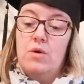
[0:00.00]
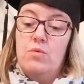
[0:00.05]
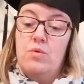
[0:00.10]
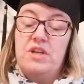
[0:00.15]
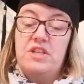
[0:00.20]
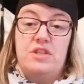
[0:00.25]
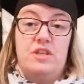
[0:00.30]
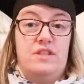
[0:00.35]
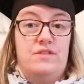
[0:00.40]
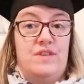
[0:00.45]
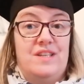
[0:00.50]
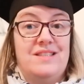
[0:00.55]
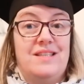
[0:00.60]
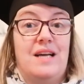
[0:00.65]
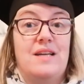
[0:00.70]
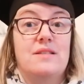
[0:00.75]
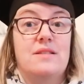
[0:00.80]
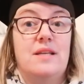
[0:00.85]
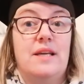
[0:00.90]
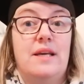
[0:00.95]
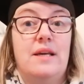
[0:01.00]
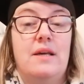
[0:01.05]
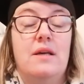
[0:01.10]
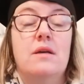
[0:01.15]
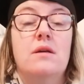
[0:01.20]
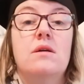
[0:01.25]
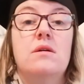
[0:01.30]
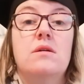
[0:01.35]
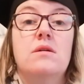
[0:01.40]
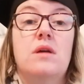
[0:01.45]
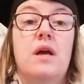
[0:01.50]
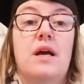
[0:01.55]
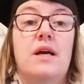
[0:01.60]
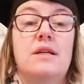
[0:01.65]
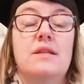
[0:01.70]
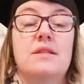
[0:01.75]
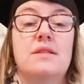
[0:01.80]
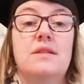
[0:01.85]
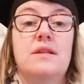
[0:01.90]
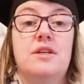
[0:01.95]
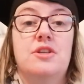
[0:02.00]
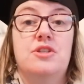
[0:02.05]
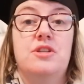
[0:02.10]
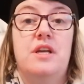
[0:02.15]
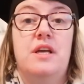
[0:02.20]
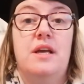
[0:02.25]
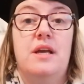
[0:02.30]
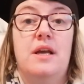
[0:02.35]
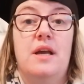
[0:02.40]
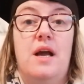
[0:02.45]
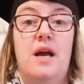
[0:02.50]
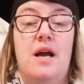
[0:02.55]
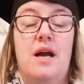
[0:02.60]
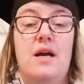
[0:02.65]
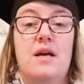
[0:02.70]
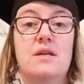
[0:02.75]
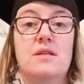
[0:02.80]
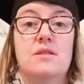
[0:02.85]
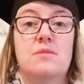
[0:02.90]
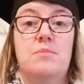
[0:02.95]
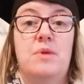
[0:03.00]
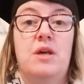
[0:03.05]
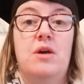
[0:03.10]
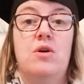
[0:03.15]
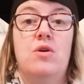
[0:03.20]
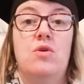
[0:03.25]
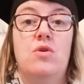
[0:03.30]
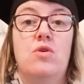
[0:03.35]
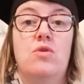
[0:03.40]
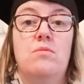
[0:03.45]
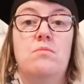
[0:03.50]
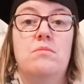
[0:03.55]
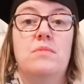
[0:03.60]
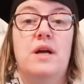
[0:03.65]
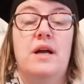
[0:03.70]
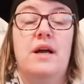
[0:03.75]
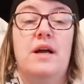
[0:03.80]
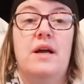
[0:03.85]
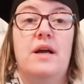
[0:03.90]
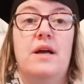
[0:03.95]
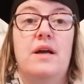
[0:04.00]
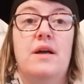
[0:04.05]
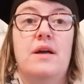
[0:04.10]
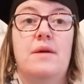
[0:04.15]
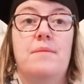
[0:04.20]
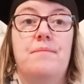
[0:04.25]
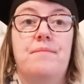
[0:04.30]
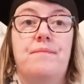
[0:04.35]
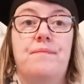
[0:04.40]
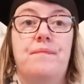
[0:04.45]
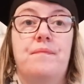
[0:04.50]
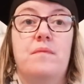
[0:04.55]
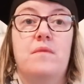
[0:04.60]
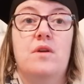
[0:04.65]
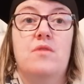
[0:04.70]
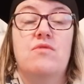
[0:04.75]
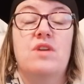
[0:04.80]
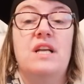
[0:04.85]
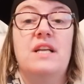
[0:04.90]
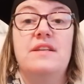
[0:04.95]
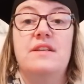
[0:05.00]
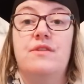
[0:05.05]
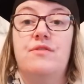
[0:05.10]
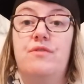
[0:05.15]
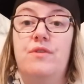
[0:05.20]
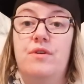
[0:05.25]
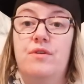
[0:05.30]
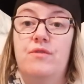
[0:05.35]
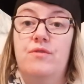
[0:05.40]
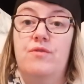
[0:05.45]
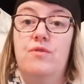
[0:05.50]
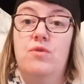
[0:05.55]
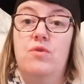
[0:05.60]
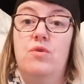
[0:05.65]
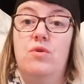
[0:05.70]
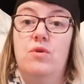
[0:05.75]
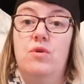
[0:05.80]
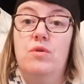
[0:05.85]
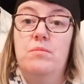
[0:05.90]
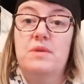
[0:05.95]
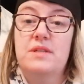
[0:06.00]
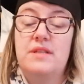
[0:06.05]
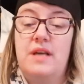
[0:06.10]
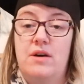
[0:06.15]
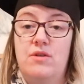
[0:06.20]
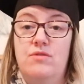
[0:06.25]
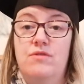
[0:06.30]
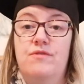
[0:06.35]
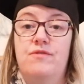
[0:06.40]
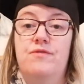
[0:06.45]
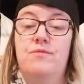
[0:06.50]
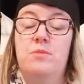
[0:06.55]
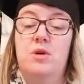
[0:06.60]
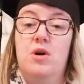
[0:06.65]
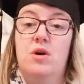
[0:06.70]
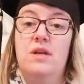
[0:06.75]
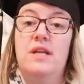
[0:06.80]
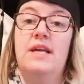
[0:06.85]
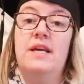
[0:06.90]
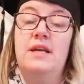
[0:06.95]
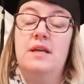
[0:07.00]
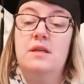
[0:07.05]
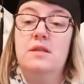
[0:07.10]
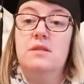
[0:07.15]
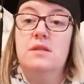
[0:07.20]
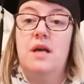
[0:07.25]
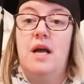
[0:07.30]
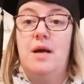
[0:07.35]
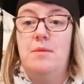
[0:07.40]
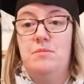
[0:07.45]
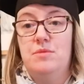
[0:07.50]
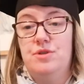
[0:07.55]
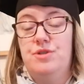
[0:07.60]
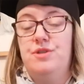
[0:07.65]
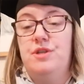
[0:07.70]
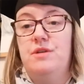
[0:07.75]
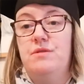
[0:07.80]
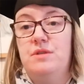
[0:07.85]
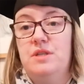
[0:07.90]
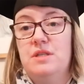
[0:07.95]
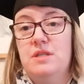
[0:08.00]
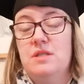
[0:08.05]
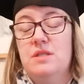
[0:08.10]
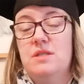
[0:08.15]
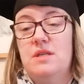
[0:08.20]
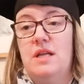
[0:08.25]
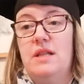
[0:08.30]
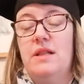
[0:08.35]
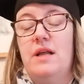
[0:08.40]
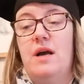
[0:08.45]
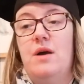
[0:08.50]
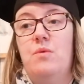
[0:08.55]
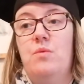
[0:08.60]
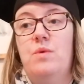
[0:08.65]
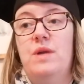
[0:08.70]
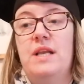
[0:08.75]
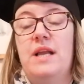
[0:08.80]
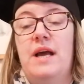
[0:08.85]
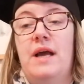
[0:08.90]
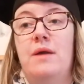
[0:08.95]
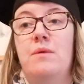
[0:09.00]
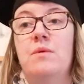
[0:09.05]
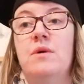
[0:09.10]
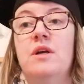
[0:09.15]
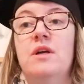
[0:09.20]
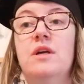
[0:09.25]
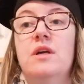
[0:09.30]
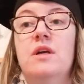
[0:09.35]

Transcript: which is fantastic and this year has become um, really different for myself, my colleagues, and my students in that we now